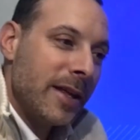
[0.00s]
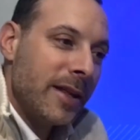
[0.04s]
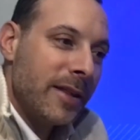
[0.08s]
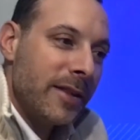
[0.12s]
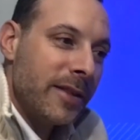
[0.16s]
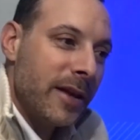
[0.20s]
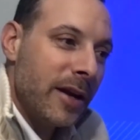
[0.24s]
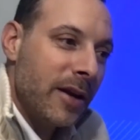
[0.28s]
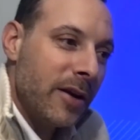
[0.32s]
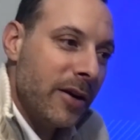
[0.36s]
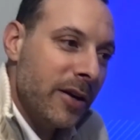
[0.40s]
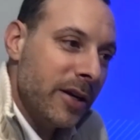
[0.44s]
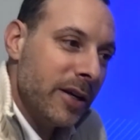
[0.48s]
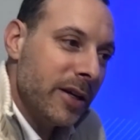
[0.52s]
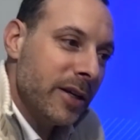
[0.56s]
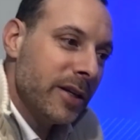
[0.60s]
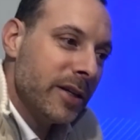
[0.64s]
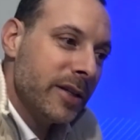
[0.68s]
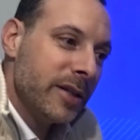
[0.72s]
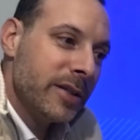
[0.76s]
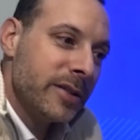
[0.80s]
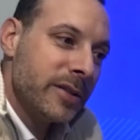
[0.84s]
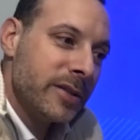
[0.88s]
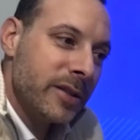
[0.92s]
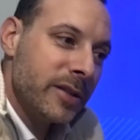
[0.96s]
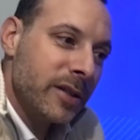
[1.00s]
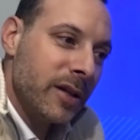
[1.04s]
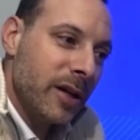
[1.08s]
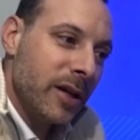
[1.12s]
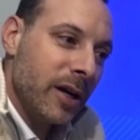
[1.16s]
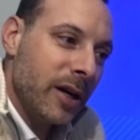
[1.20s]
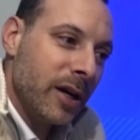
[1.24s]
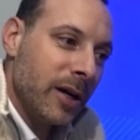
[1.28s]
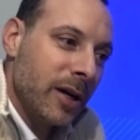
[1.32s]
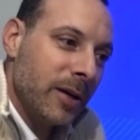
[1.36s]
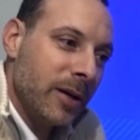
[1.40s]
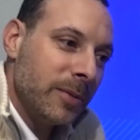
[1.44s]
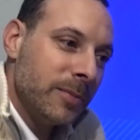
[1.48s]
there is
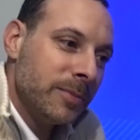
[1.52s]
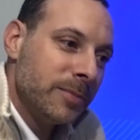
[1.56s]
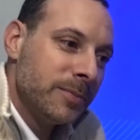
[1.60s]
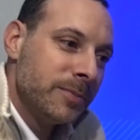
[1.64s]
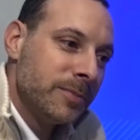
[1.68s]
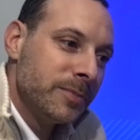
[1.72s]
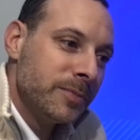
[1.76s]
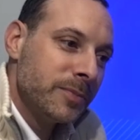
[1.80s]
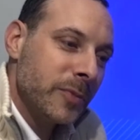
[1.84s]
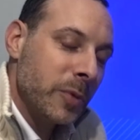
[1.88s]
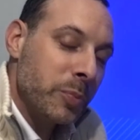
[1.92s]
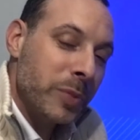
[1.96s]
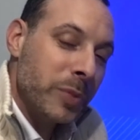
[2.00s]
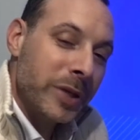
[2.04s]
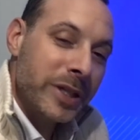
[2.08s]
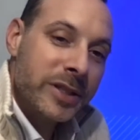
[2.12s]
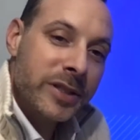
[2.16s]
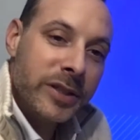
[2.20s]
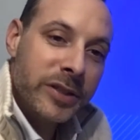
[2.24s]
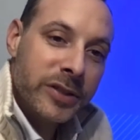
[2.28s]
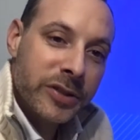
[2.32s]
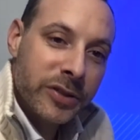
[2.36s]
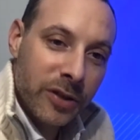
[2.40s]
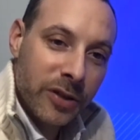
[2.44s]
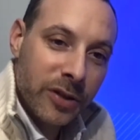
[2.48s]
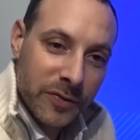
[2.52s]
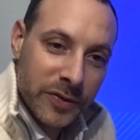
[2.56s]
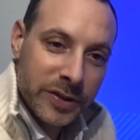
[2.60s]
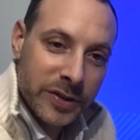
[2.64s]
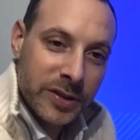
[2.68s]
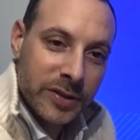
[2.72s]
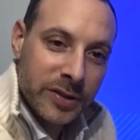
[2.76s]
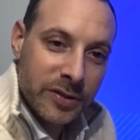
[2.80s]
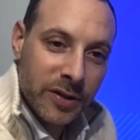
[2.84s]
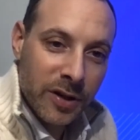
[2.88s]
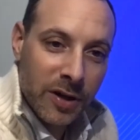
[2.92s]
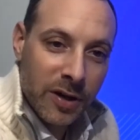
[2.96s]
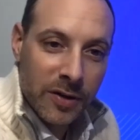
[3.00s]
business
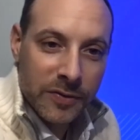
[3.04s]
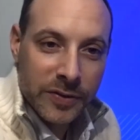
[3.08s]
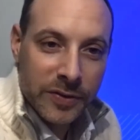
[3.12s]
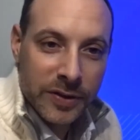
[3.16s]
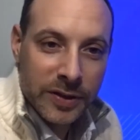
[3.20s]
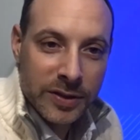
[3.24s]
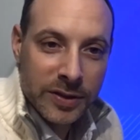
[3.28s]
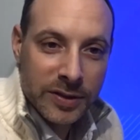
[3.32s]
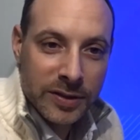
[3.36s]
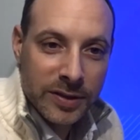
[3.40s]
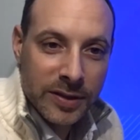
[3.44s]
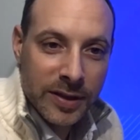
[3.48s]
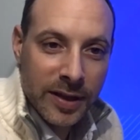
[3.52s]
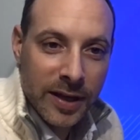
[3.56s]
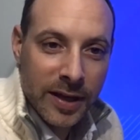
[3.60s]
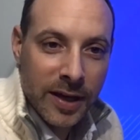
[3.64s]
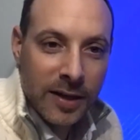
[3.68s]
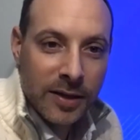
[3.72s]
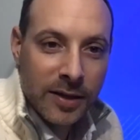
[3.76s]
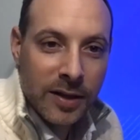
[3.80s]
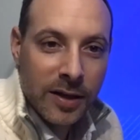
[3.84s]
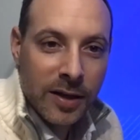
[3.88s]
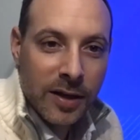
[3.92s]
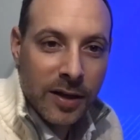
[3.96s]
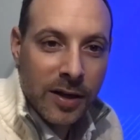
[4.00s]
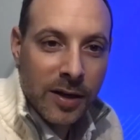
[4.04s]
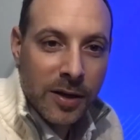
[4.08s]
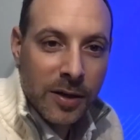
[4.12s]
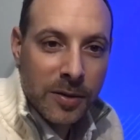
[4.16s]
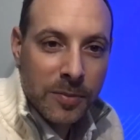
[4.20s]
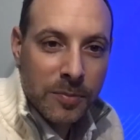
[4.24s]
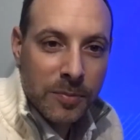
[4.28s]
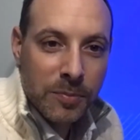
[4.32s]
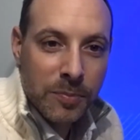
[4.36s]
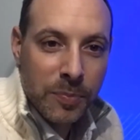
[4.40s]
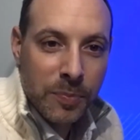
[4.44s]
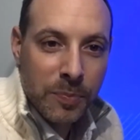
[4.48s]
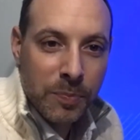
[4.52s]
services office that
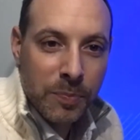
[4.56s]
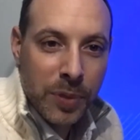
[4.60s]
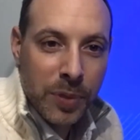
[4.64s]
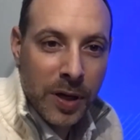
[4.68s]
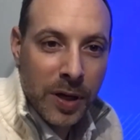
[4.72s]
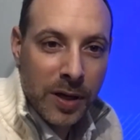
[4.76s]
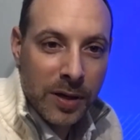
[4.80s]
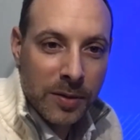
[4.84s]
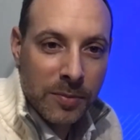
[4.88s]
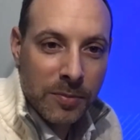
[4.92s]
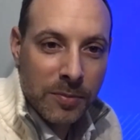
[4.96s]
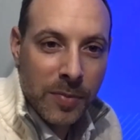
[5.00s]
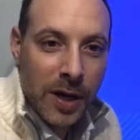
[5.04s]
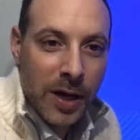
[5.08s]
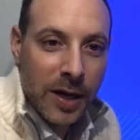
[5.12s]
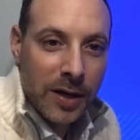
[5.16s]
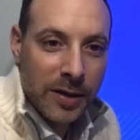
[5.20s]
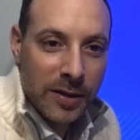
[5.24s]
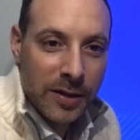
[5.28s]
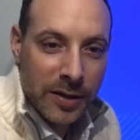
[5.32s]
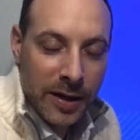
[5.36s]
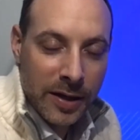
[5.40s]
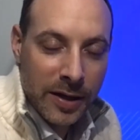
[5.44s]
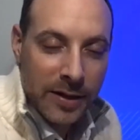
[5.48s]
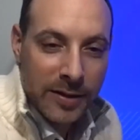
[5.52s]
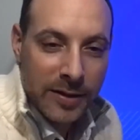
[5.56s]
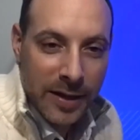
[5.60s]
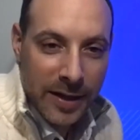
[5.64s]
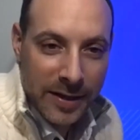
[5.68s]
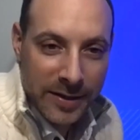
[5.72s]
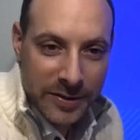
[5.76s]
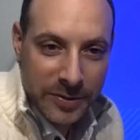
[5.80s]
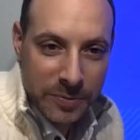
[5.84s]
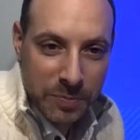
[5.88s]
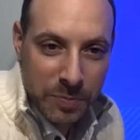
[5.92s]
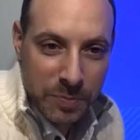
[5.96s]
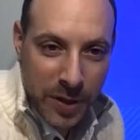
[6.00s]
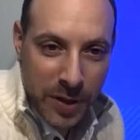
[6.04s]

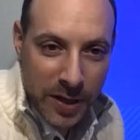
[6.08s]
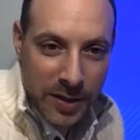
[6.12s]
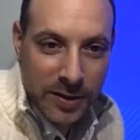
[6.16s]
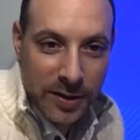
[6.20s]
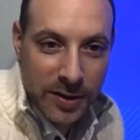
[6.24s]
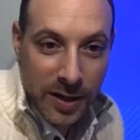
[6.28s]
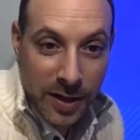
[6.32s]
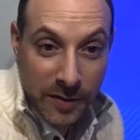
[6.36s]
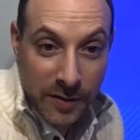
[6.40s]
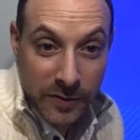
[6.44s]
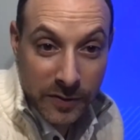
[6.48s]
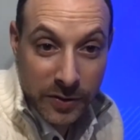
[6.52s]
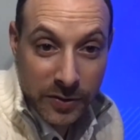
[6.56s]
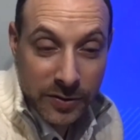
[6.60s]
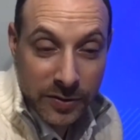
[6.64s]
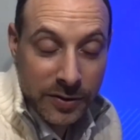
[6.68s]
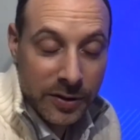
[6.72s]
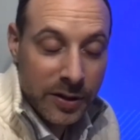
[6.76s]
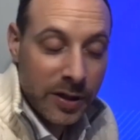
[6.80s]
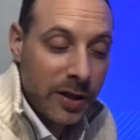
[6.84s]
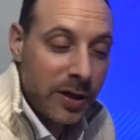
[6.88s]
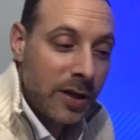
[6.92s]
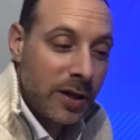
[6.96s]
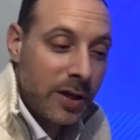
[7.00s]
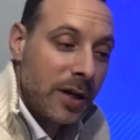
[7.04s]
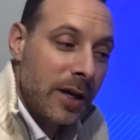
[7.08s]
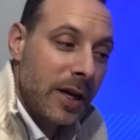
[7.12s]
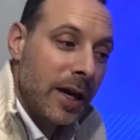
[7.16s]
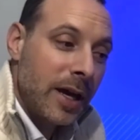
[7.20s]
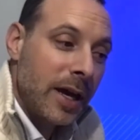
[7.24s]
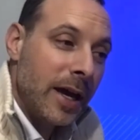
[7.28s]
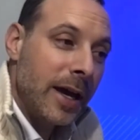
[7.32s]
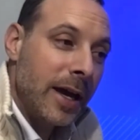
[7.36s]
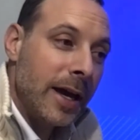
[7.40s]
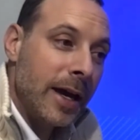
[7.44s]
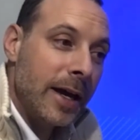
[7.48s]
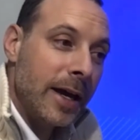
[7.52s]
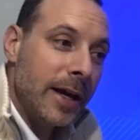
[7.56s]
is Penn level,
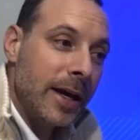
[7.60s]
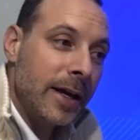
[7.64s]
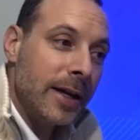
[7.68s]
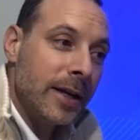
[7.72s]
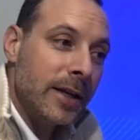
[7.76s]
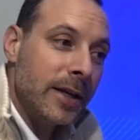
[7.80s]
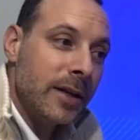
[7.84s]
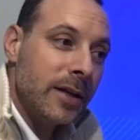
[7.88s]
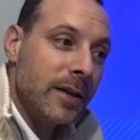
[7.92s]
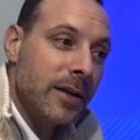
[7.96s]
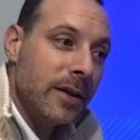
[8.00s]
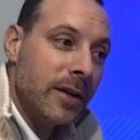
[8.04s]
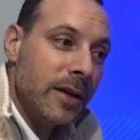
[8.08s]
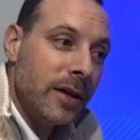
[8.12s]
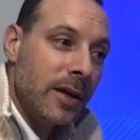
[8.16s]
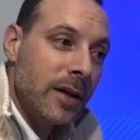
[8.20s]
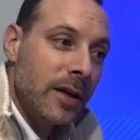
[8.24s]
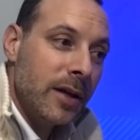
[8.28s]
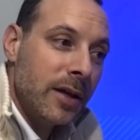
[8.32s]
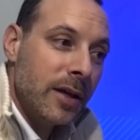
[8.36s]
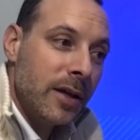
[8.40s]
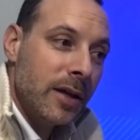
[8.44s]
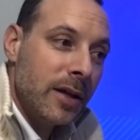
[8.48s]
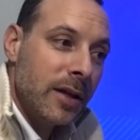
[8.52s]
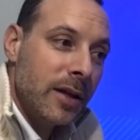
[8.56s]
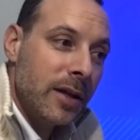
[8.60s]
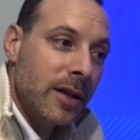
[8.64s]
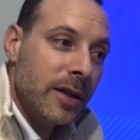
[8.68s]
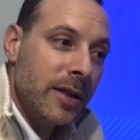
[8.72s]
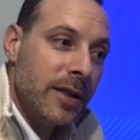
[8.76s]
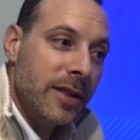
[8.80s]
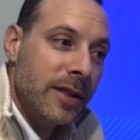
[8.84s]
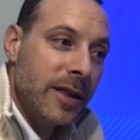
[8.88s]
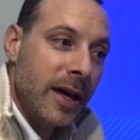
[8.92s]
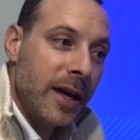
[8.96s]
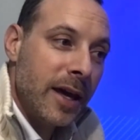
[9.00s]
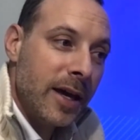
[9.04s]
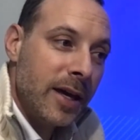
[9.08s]
and
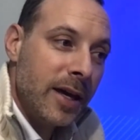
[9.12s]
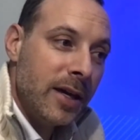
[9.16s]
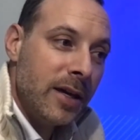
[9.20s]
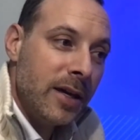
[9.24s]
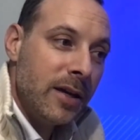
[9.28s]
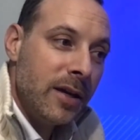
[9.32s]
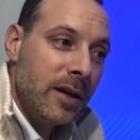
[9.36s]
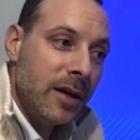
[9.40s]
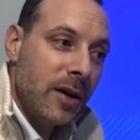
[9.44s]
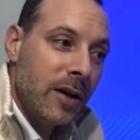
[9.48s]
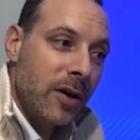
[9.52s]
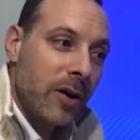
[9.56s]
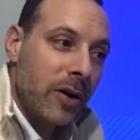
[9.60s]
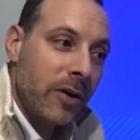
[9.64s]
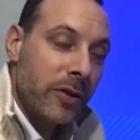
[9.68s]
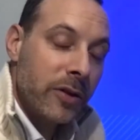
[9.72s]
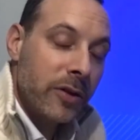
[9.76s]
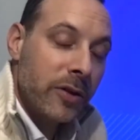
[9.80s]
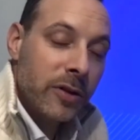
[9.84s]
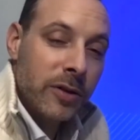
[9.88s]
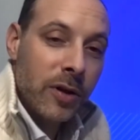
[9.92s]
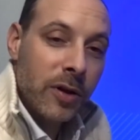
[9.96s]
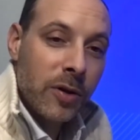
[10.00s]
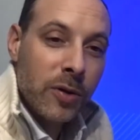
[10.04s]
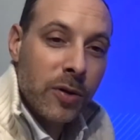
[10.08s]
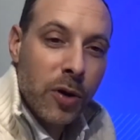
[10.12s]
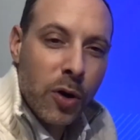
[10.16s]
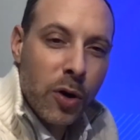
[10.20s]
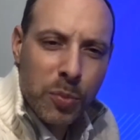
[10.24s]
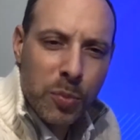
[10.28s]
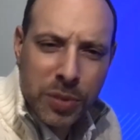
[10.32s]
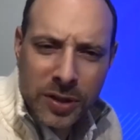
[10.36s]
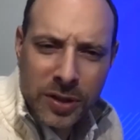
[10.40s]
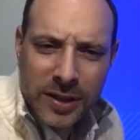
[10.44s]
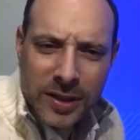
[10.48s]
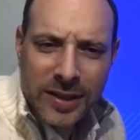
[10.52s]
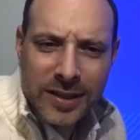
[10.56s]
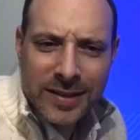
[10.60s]
they are the logo
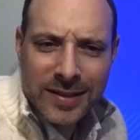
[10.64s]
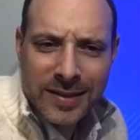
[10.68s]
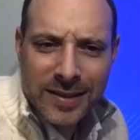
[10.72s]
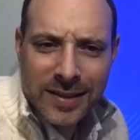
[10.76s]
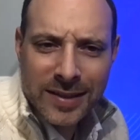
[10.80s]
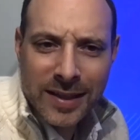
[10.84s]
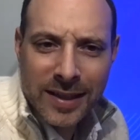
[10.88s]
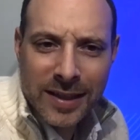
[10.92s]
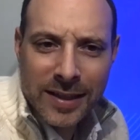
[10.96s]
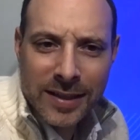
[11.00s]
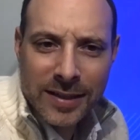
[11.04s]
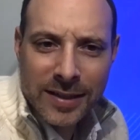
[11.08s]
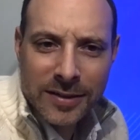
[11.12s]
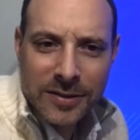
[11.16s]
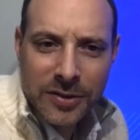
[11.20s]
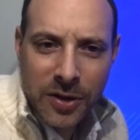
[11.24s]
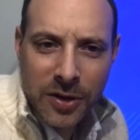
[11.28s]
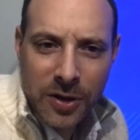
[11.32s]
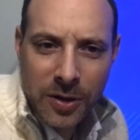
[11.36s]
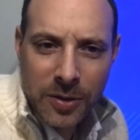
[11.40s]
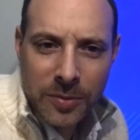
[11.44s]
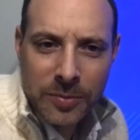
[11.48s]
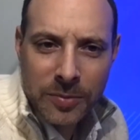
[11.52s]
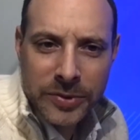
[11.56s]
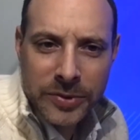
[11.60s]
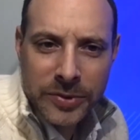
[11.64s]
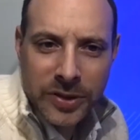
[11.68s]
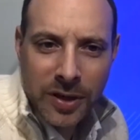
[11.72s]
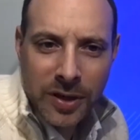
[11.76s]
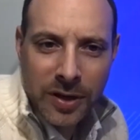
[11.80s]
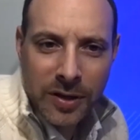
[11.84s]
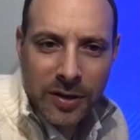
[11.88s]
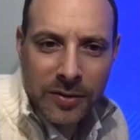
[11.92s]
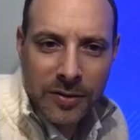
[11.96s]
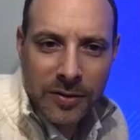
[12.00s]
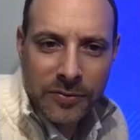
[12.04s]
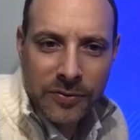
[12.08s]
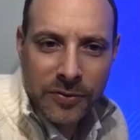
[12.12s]
police in terms
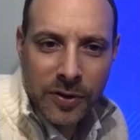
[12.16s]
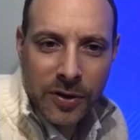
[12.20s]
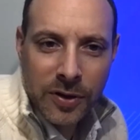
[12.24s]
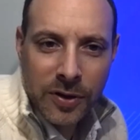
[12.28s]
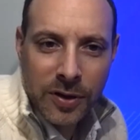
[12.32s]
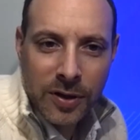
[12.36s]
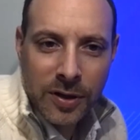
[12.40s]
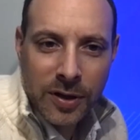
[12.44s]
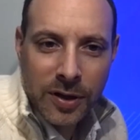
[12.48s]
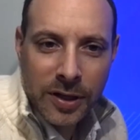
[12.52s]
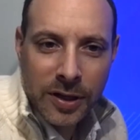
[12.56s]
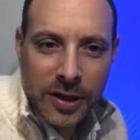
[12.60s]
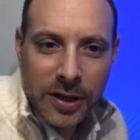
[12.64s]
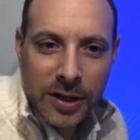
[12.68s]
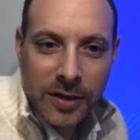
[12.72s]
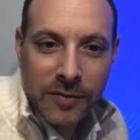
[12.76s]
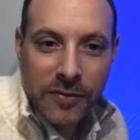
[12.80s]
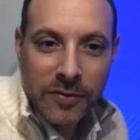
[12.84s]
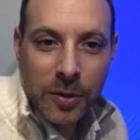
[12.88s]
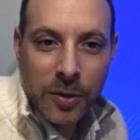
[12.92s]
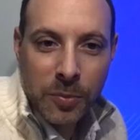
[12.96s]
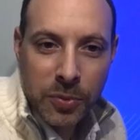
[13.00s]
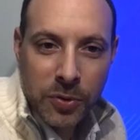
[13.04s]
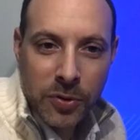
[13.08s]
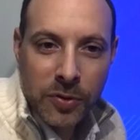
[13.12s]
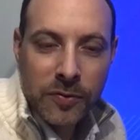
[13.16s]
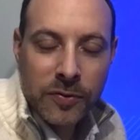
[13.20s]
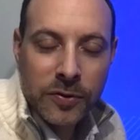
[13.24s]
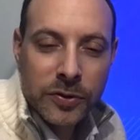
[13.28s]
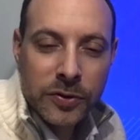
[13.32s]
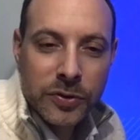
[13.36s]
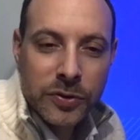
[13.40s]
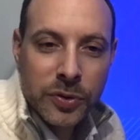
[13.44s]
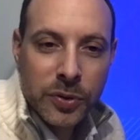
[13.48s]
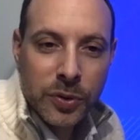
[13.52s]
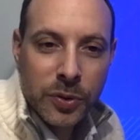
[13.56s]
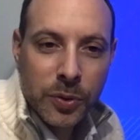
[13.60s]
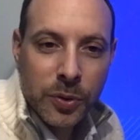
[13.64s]
of giving approval
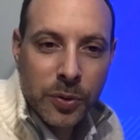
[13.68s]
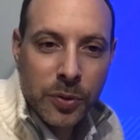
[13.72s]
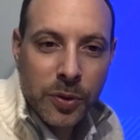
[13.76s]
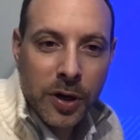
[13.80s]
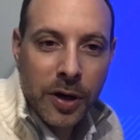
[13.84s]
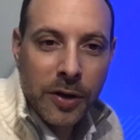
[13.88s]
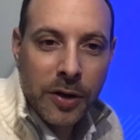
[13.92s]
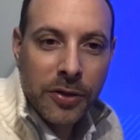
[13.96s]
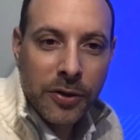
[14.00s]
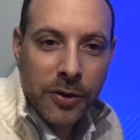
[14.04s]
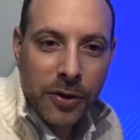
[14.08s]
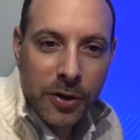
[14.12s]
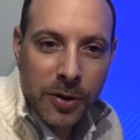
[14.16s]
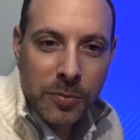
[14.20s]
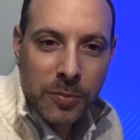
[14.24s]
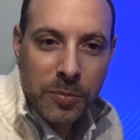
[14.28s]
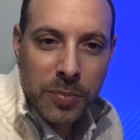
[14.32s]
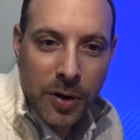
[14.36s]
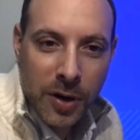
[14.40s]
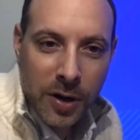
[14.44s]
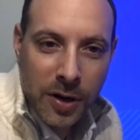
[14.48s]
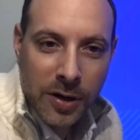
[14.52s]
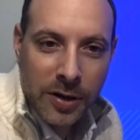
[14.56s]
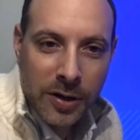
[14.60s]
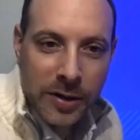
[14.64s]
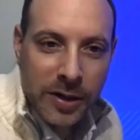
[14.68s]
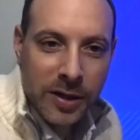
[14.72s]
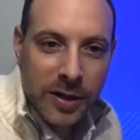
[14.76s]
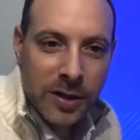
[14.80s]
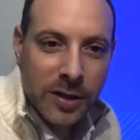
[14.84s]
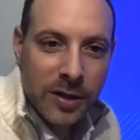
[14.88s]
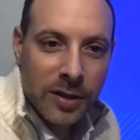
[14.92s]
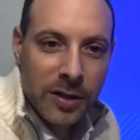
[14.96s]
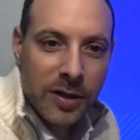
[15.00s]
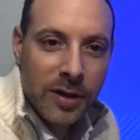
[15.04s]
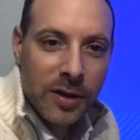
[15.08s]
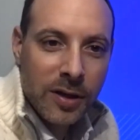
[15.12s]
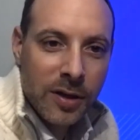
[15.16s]
to a third
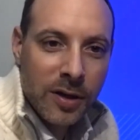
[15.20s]
party